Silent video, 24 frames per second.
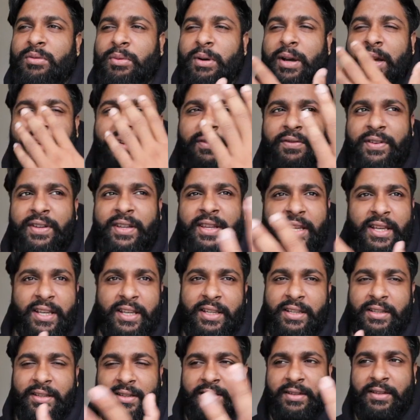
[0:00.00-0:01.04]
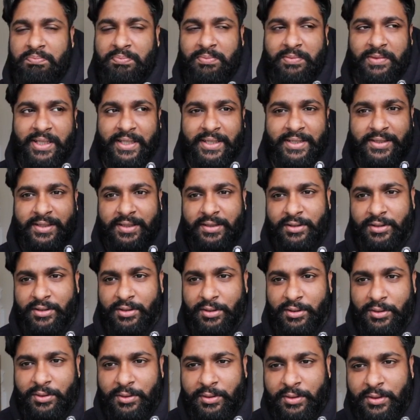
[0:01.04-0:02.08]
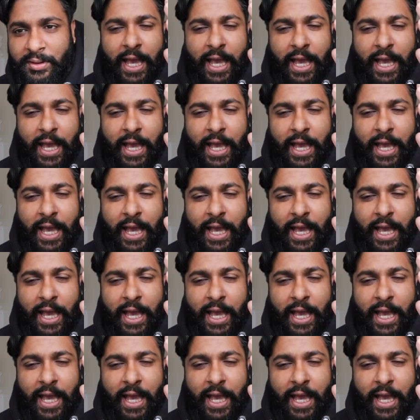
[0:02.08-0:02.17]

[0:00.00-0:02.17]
whatever they listen to.